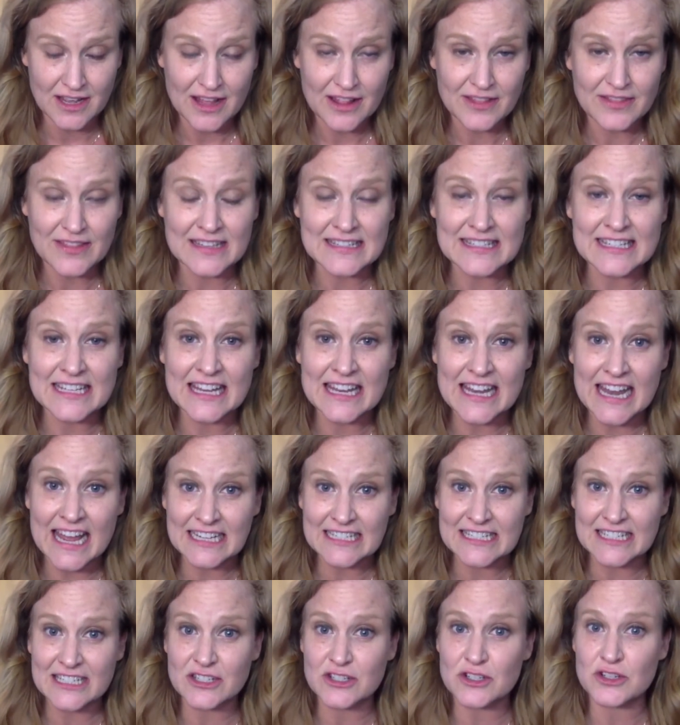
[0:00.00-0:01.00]
that's
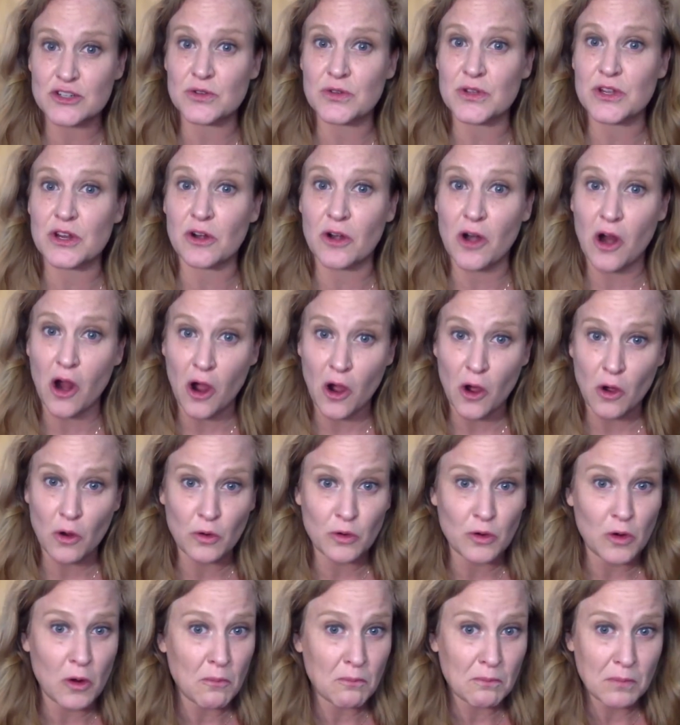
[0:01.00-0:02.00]
connected to your own